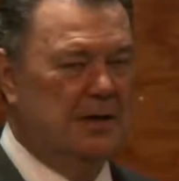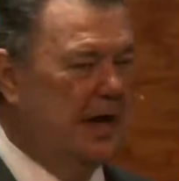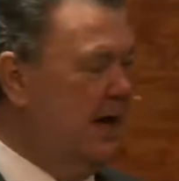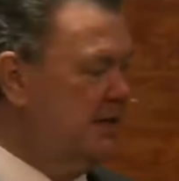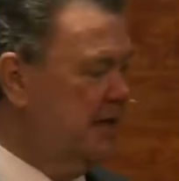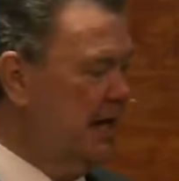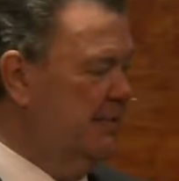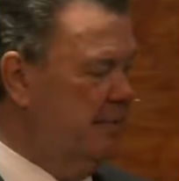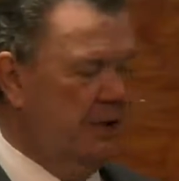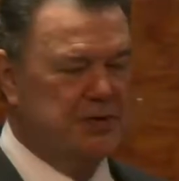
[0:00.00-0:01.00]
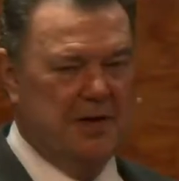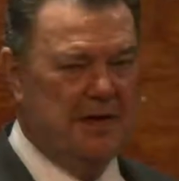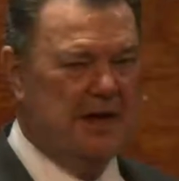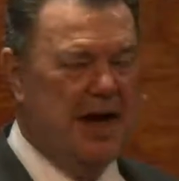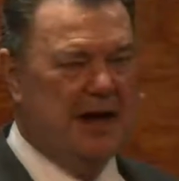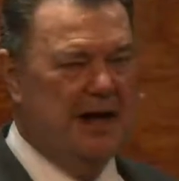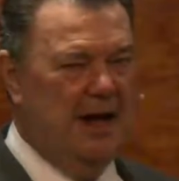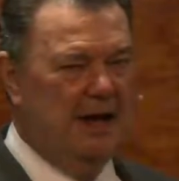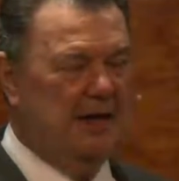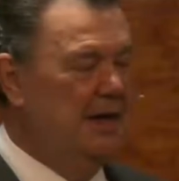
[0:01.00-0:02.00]
not a second person of the
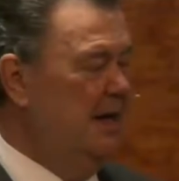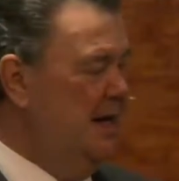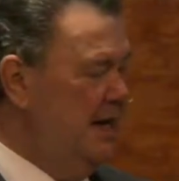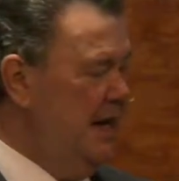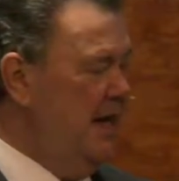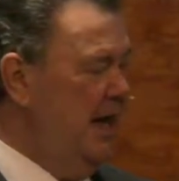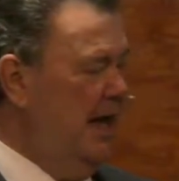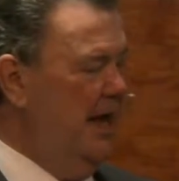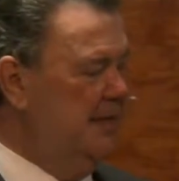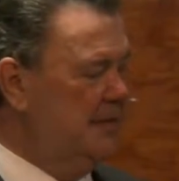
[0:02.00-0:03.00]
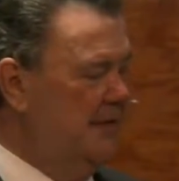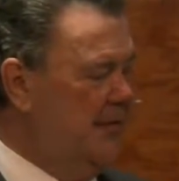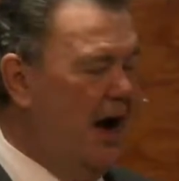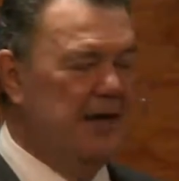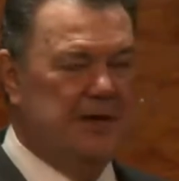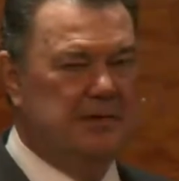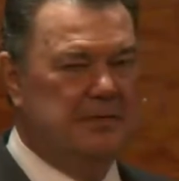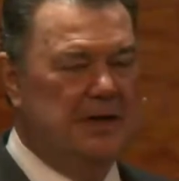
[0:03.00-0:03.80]
Godhead, he is the Father.